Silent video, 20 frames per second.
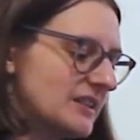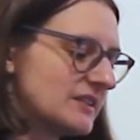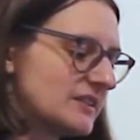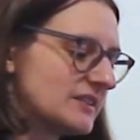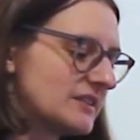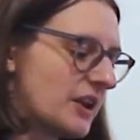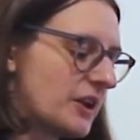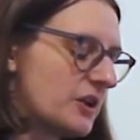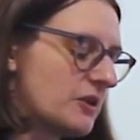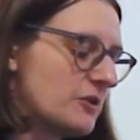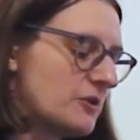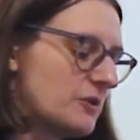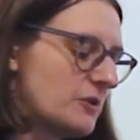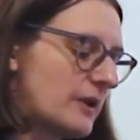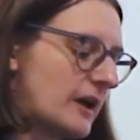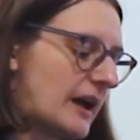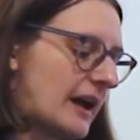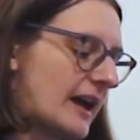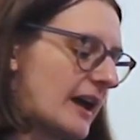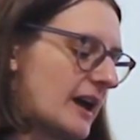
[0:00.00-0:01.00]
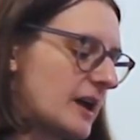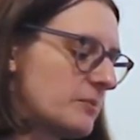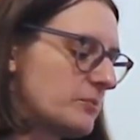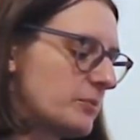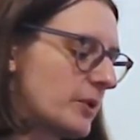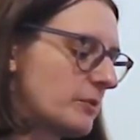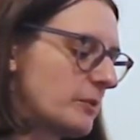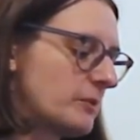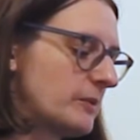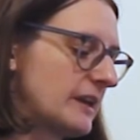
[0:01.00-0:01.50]
So
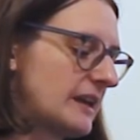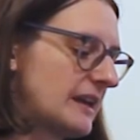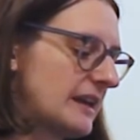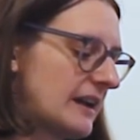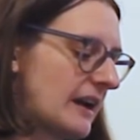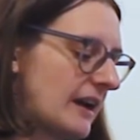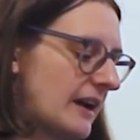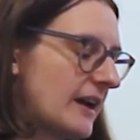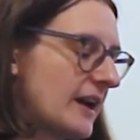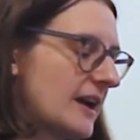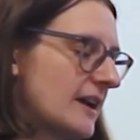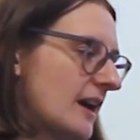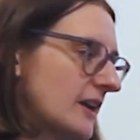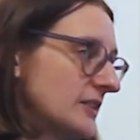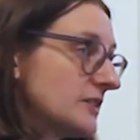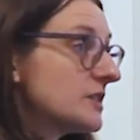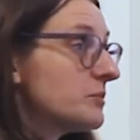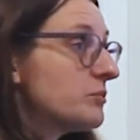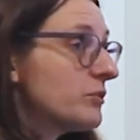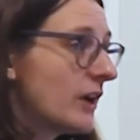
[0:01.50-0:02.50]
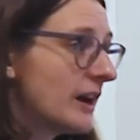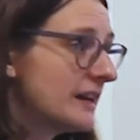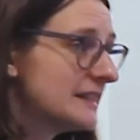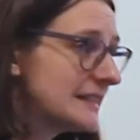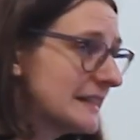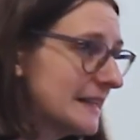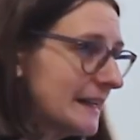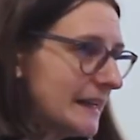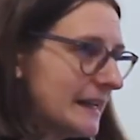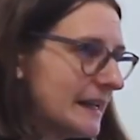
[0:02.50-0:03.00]
probably
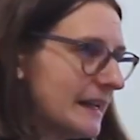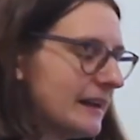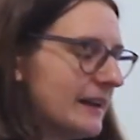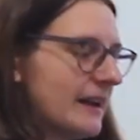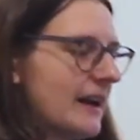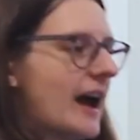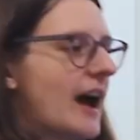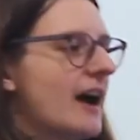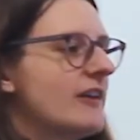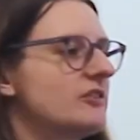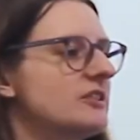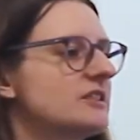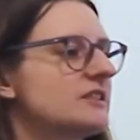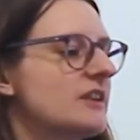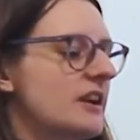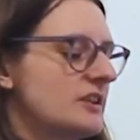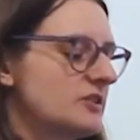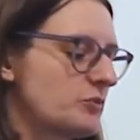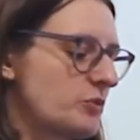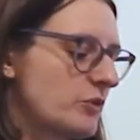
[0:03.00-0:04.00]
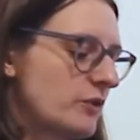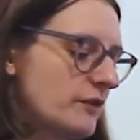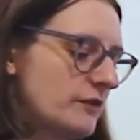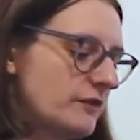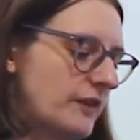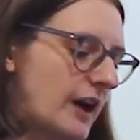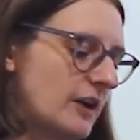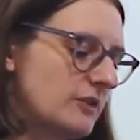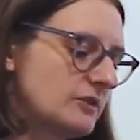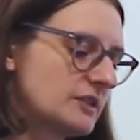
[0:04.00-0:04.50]
unsurprisingly, our Insights report
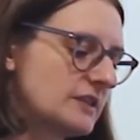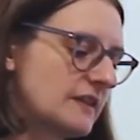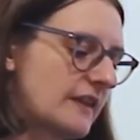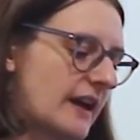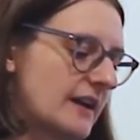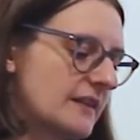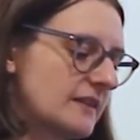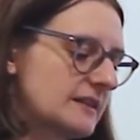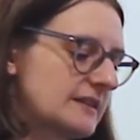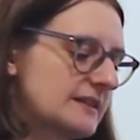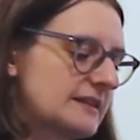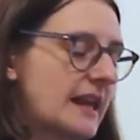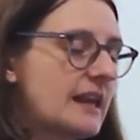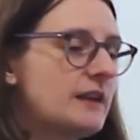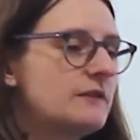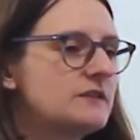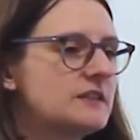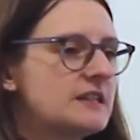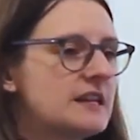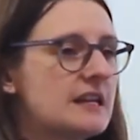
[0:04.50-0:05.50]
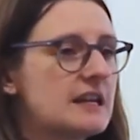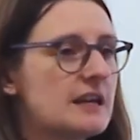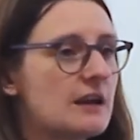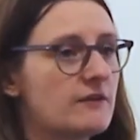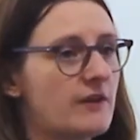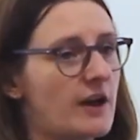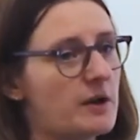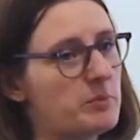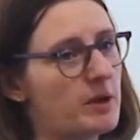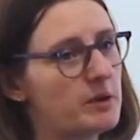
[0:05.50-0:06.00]
found that the safety
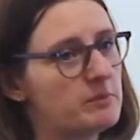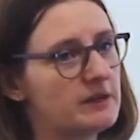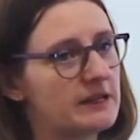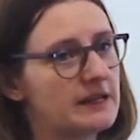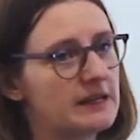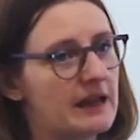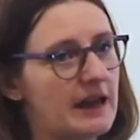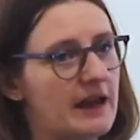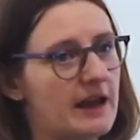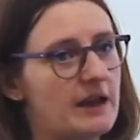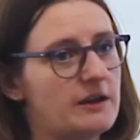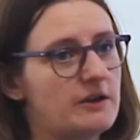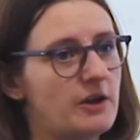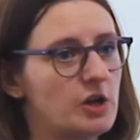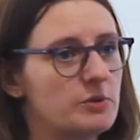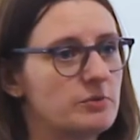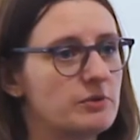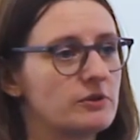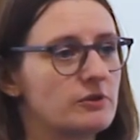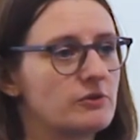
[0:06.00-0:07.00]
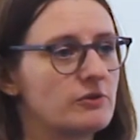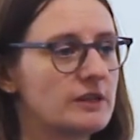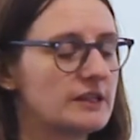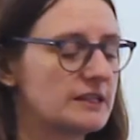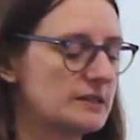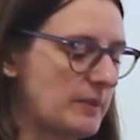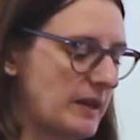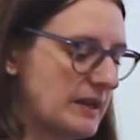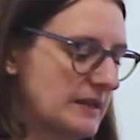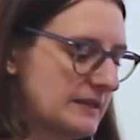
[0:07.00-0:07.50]
of our public and open green
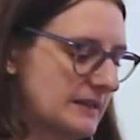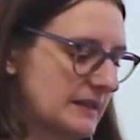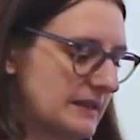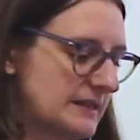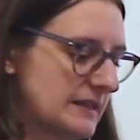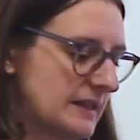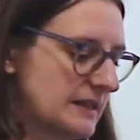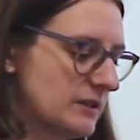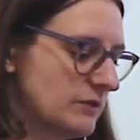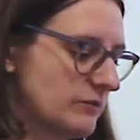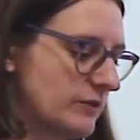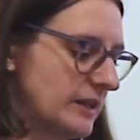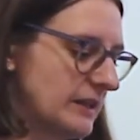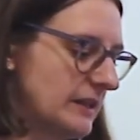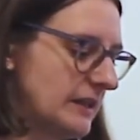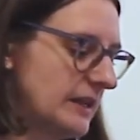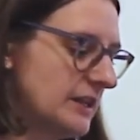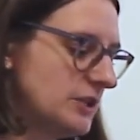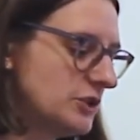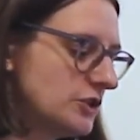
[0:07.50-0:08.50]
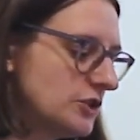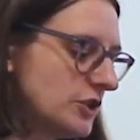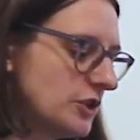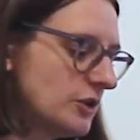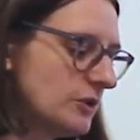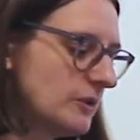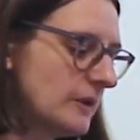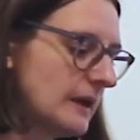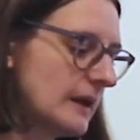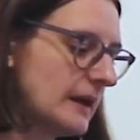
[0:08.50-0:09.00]
spaces is a real
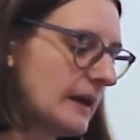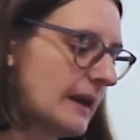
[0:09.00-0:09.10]
issue,